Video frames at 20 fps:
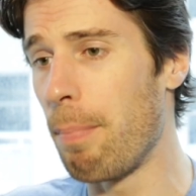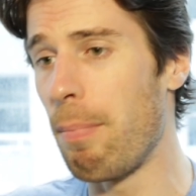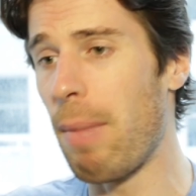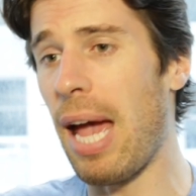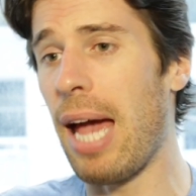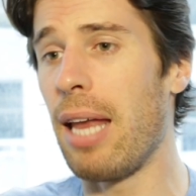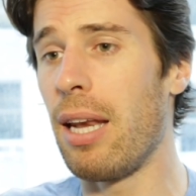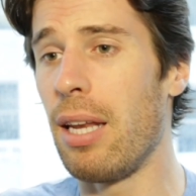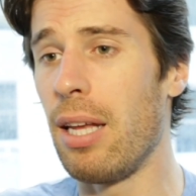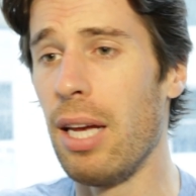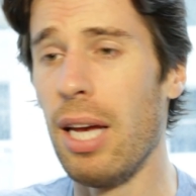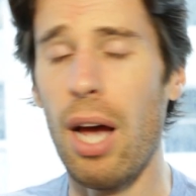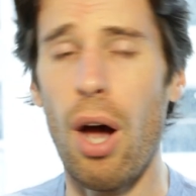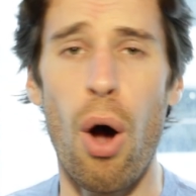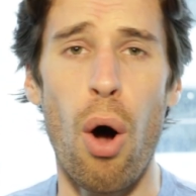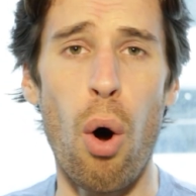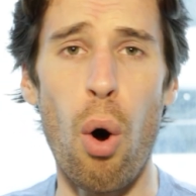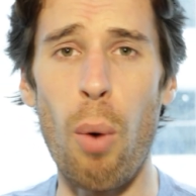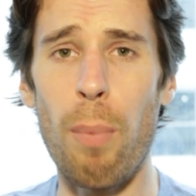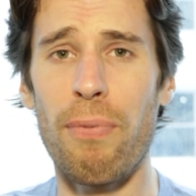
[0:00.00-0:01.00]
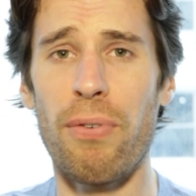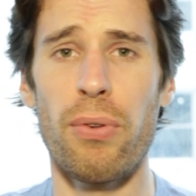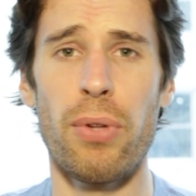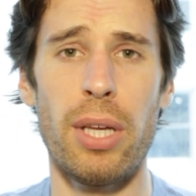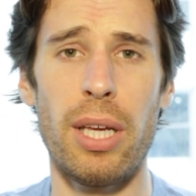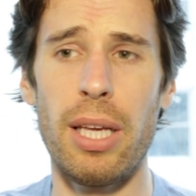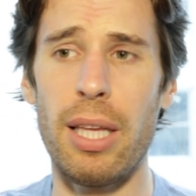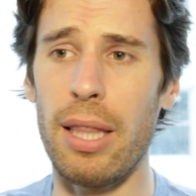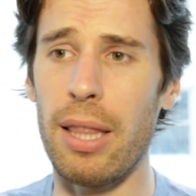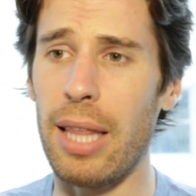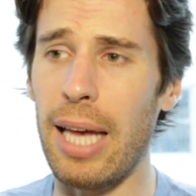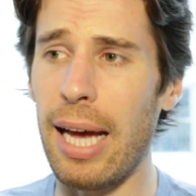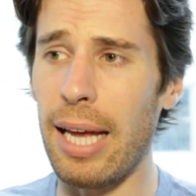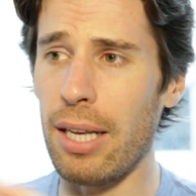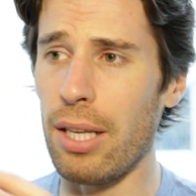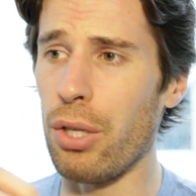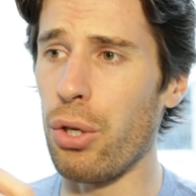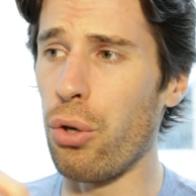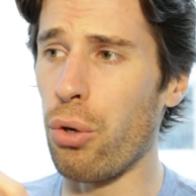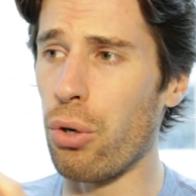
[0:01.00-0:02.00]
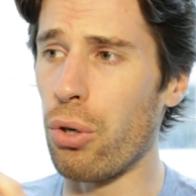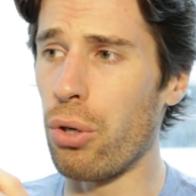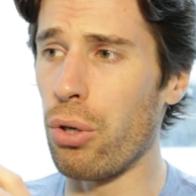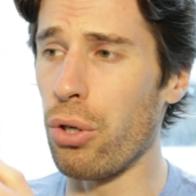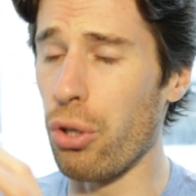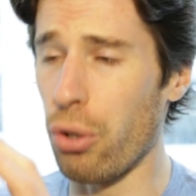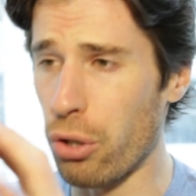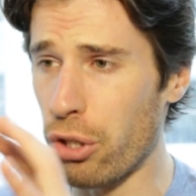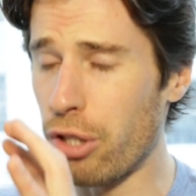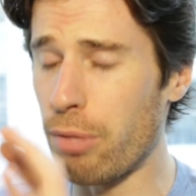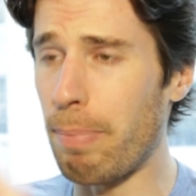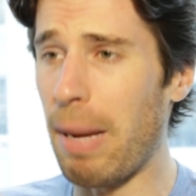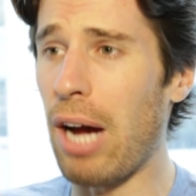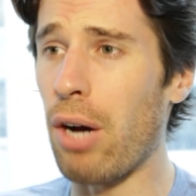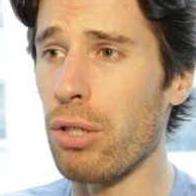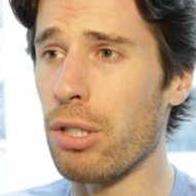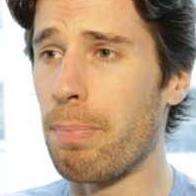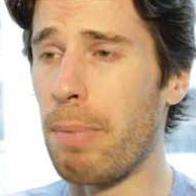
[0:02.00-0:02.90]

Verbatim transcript: Men, hopefully that your spouse,